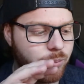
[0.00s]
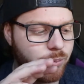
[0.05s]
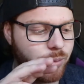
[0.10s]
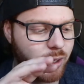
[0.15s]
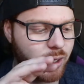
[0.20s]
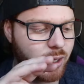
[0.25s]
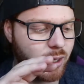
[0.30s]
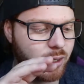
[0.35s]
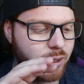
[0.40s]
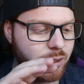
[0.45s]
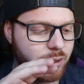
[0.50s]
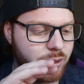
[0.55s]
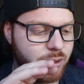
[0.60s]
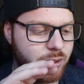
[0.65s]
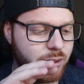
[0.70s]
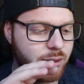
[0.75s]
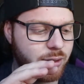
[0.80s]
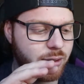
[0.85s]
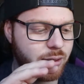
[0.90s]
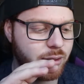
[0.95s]

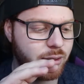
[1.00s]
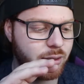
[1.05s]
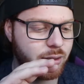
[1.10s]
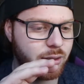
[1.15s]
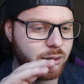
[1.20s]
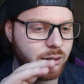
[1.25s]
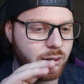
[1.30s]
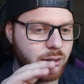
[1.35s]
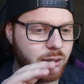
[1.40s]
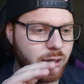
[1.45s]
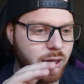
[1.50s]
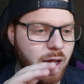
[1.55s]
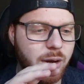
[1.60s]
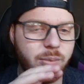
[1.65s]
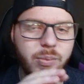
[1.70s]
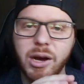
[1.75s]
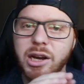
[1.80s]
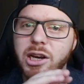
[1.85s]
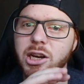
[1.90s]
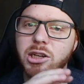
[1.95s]
because it
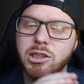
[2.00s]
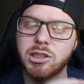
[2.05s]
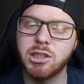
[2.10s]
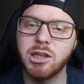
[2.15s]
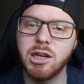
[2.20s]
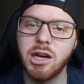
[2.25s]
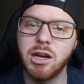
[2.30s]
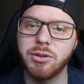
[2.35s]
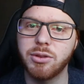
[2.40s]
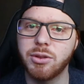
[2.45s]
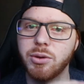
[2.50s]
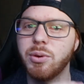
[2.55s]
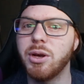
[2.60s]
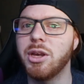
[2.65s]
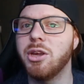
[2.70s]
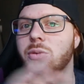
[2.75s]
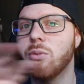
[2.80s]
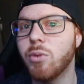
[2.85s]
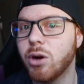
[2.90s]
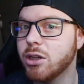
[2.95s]
might not turn out the way
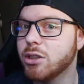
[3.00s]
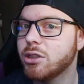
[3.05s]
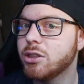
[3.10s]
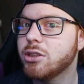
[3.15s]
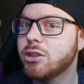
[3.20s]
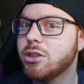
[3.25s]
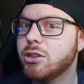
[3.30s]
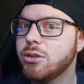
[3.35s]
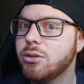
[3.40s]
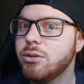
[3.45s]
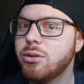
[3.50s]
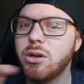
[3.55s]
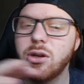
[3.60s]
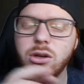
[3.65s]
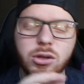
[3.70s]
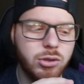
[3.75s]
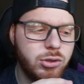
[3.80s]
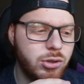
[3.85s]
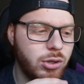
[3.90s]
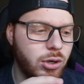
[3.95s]
you wanted to.
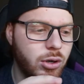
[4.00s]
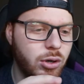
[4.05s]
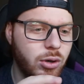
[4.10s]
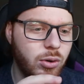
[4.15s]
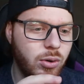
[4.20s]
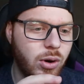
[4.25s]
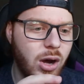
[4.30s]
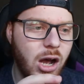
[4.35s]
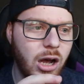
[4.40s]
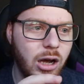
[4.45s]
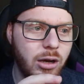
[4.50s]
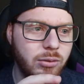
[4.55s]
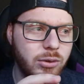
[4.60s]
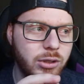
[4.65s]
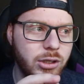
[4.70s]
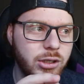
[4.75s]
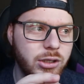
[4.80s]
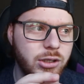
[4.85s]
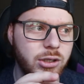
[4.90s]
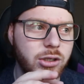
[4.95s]
So I
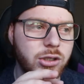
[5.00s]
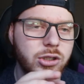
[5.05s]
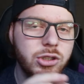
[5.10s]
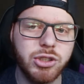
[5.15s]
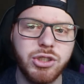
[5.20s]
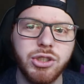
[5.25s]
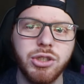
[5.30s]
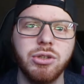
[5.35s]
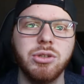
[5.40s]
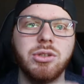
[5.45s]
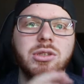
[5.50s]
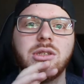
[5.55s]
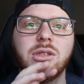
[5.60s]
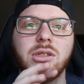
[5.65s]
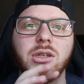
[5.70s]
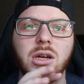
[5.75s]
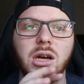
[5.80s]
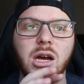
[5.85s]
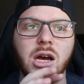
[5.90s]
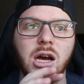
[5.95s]
would shoot
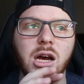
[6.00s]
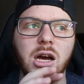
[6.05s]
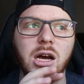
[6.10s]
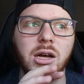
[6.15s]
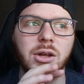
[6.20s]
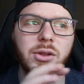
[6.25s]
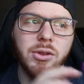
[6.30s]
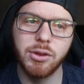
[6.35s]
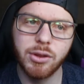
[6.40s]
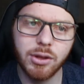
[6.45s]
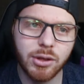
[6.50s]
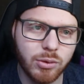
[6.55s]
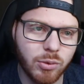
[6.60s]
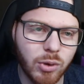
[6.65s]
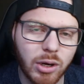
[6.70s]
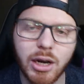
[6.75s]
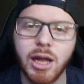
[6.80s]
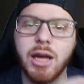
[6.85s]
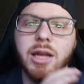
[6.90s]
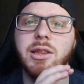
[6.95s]

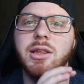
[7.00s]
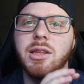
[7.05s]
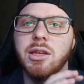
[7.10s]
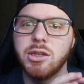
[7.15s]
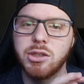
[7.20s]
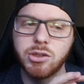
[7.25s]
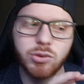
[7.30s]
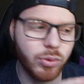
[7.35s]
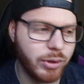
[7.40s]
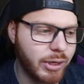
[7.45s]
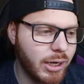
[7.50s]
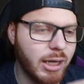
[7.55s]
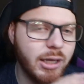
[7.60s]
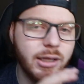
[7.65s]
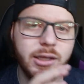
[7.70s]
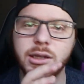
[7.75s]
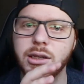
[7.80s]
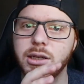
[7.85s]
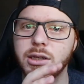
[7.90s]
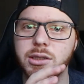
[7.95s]
one like this, one
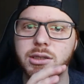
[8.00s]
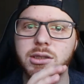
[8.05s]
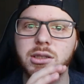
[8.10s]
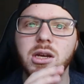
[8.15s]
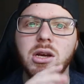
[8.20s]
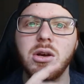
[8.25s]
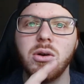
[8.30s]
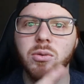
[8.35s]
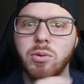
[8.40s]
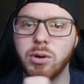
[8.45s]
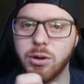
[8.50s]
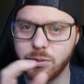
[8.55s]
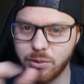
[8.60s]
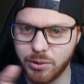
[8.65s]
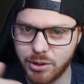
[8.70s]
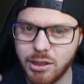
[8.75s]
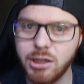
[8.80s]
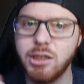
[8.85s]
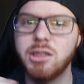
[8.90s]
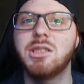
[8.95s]

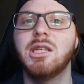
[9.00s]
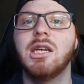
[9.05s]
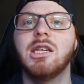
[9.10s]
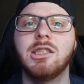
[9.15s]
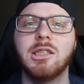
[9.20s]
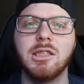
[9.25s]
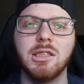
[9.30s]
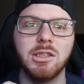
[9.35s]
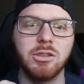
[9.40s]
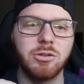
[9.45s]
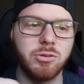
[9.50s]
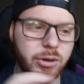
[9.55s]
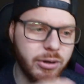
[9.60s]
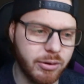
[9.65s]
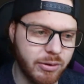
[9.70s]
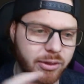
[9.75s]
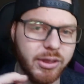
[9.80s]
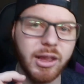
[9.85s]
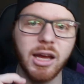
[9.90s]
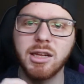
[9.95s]
with these settings, one
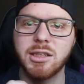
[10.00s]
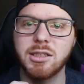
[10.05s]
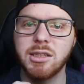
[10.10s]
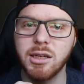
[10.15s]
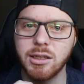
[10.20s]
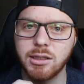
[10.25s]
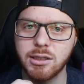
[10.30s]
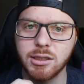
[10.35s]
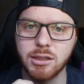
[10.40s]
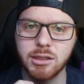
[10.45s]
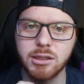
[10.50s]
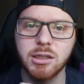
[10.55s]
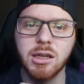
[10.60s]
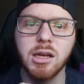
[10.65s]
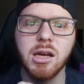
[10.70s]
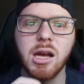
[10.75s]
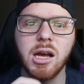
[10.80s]
with that settings,